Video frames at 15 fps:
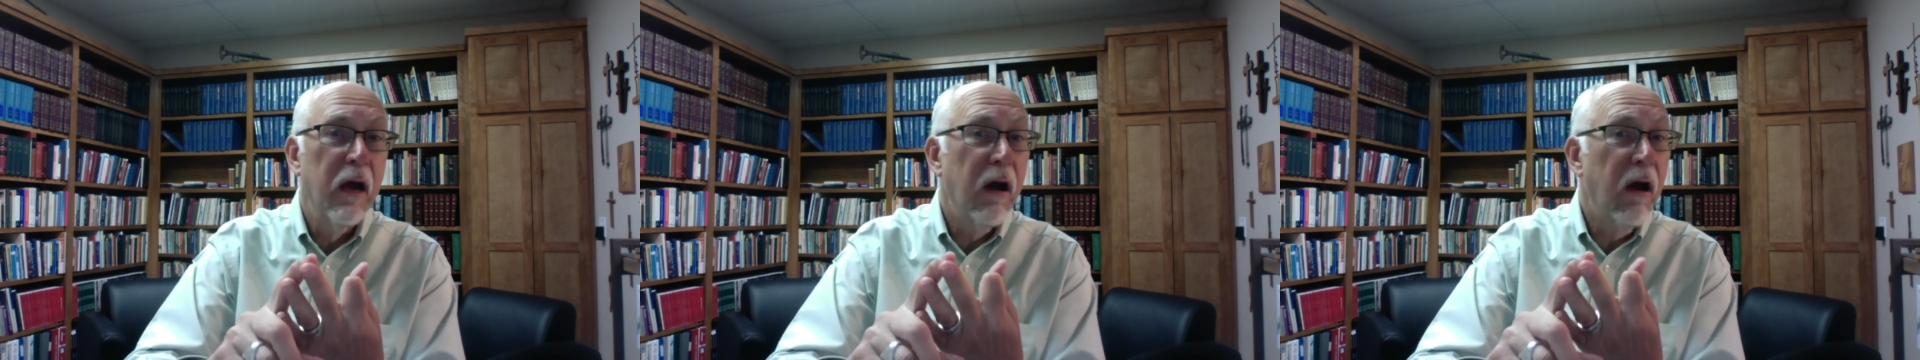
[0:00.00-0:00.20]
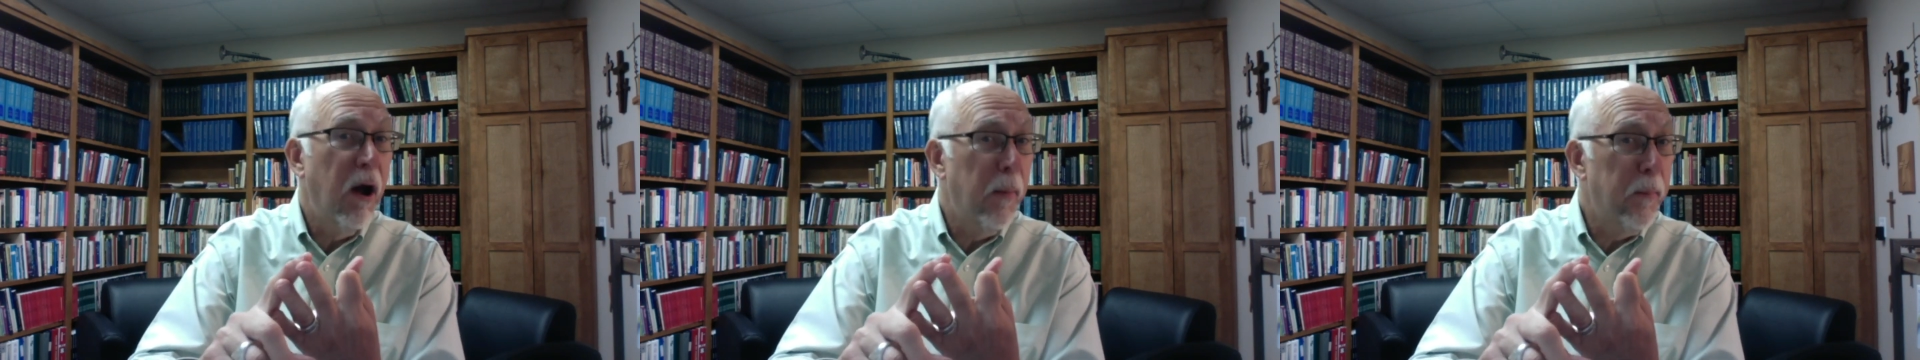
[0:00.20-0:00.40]

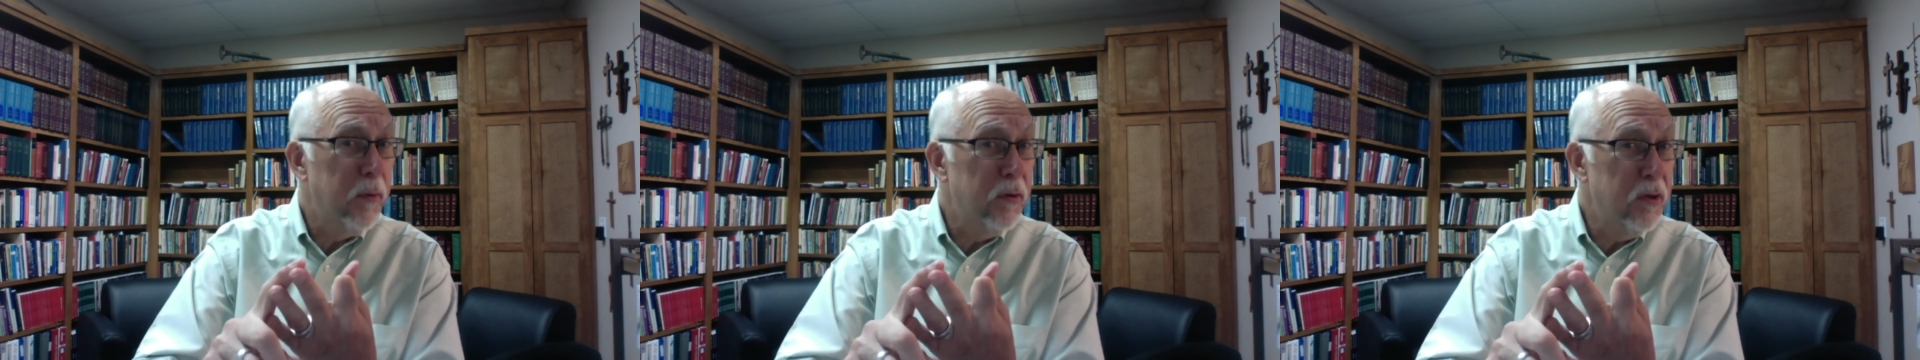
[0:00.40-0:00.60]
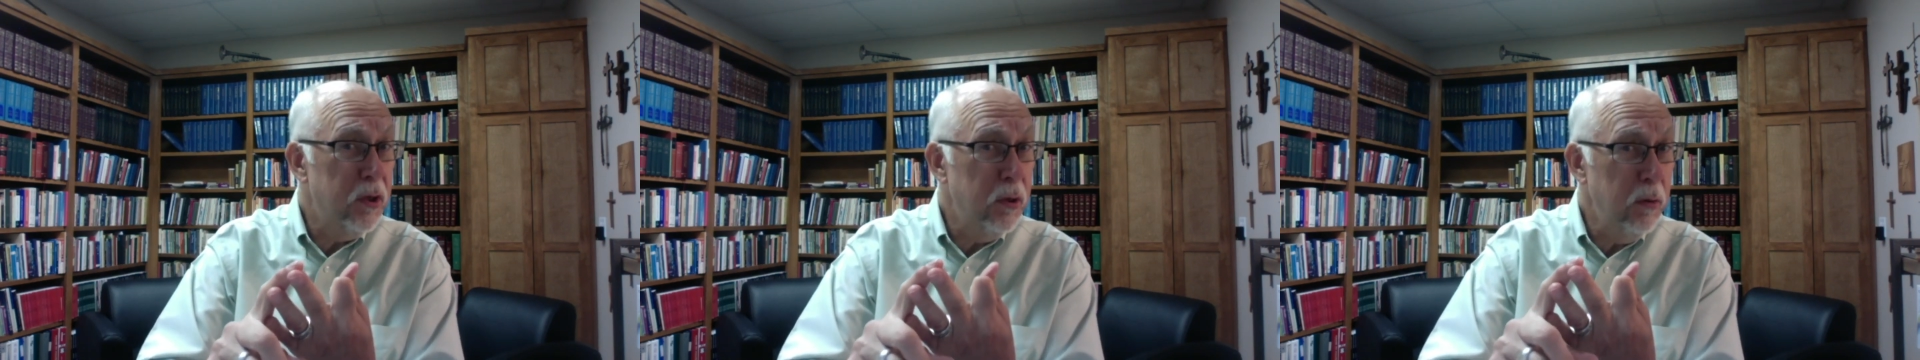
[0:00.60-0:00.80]

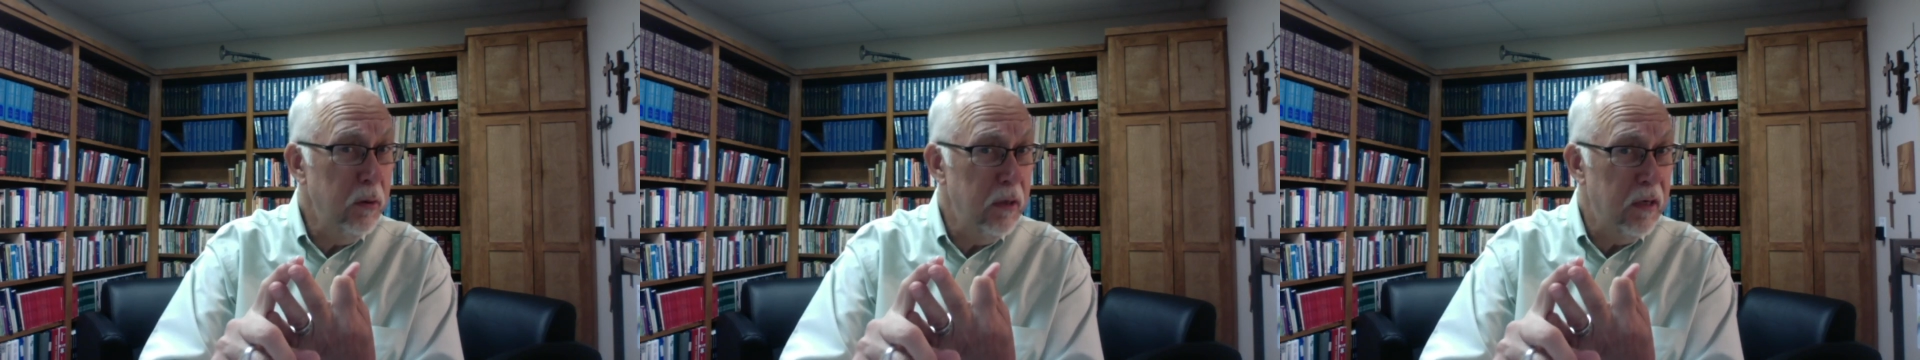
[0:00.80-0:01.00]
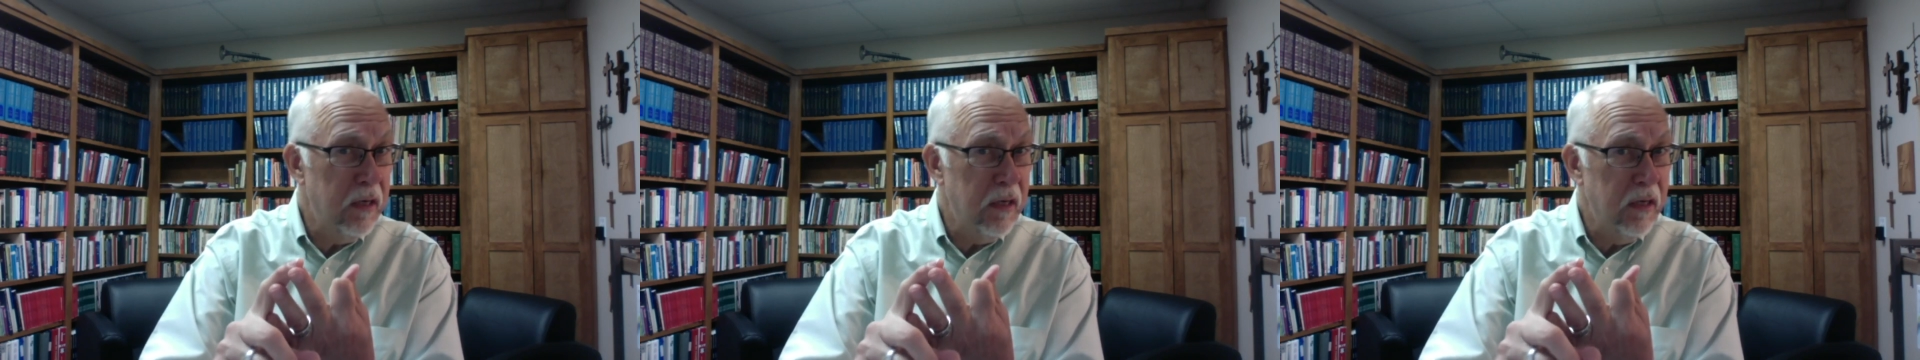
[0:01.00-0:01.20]

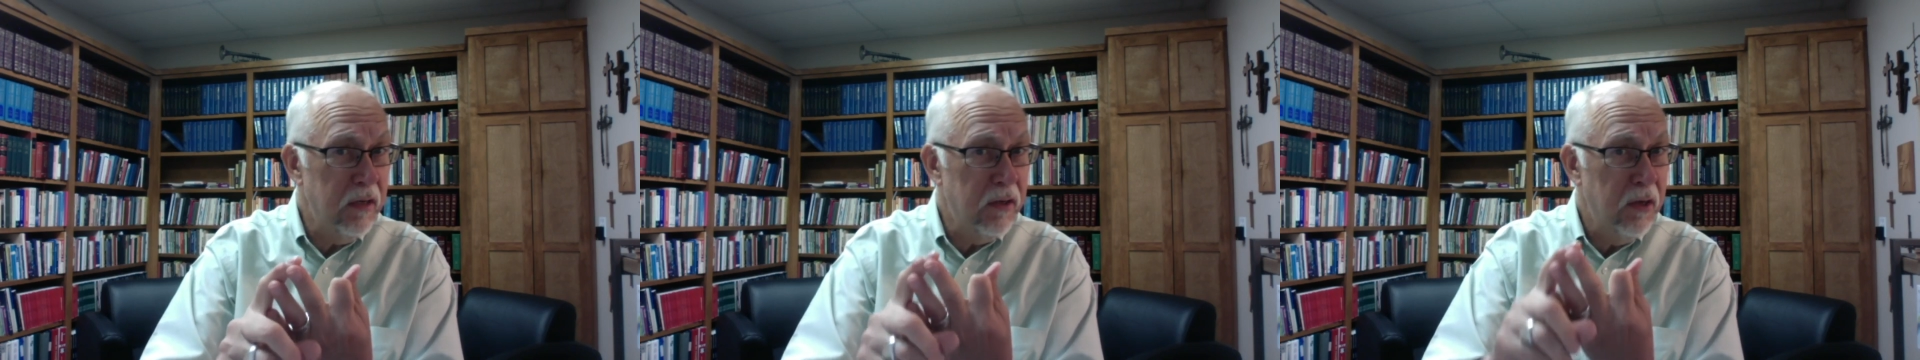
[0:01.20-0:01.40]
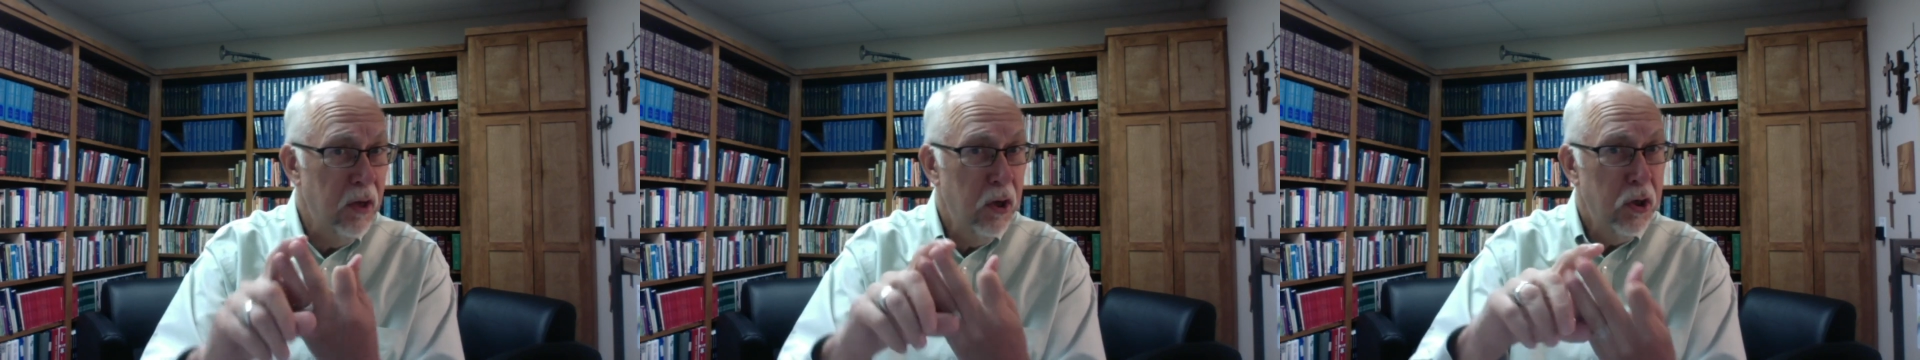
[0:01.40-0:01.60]

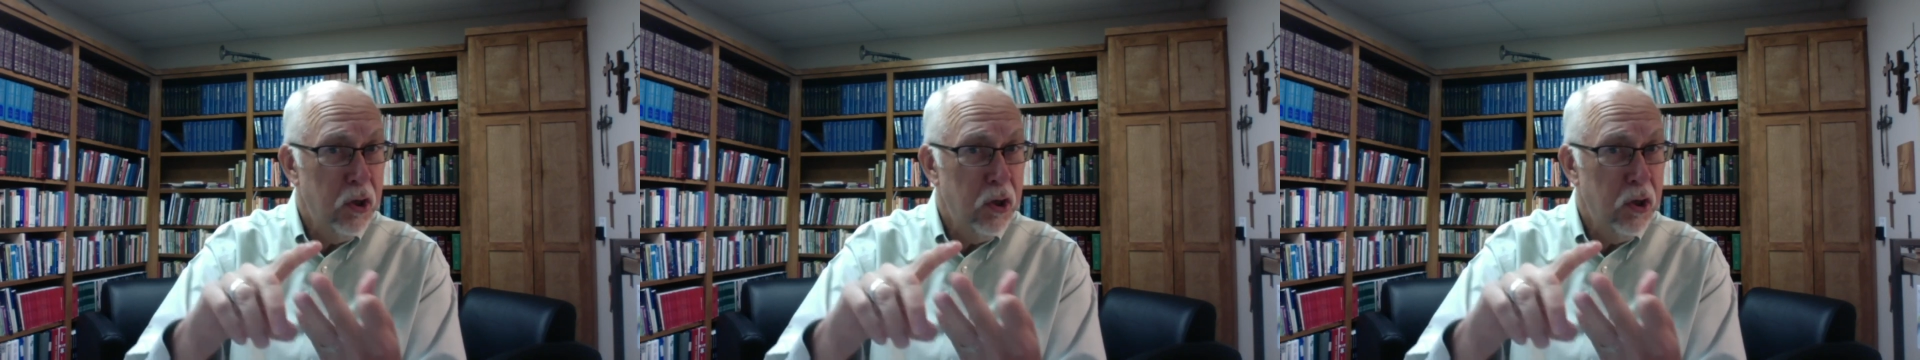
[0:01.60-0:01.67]
opportunities